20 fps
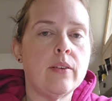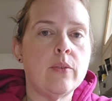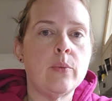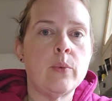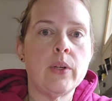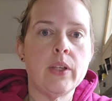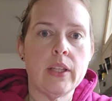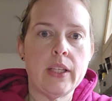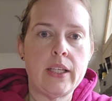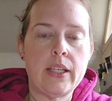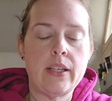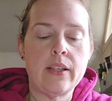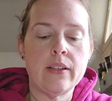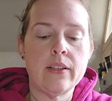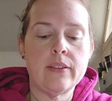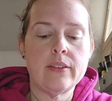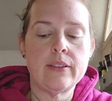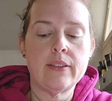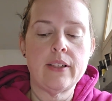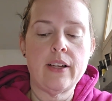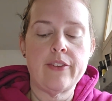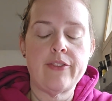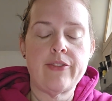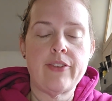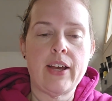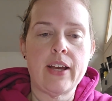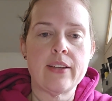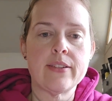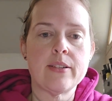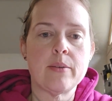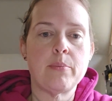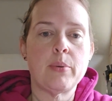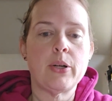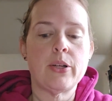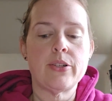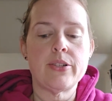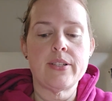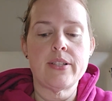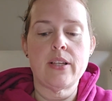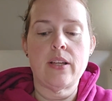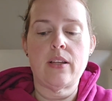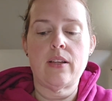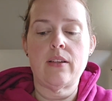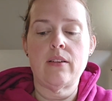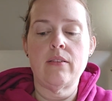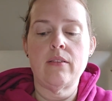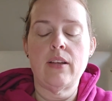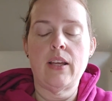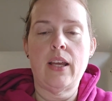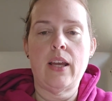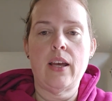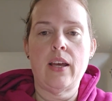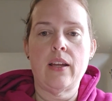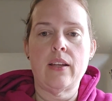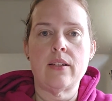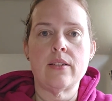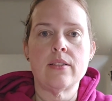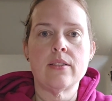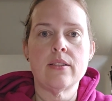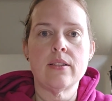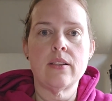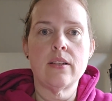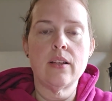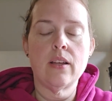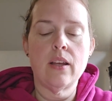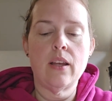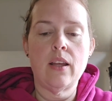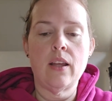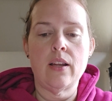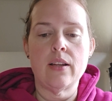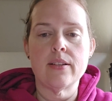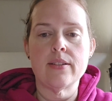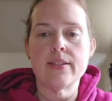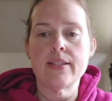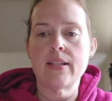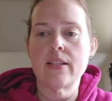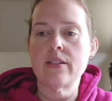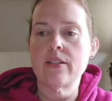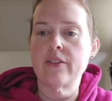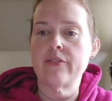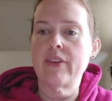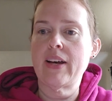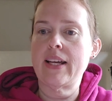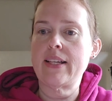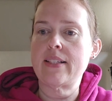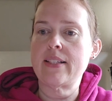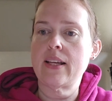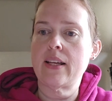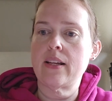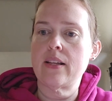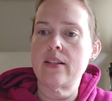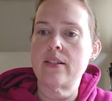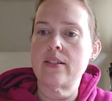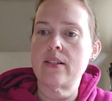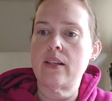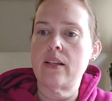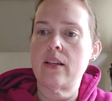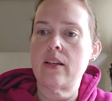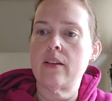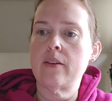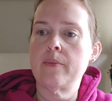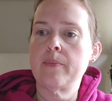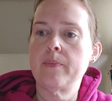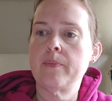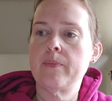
really affects a person and a sense of identity.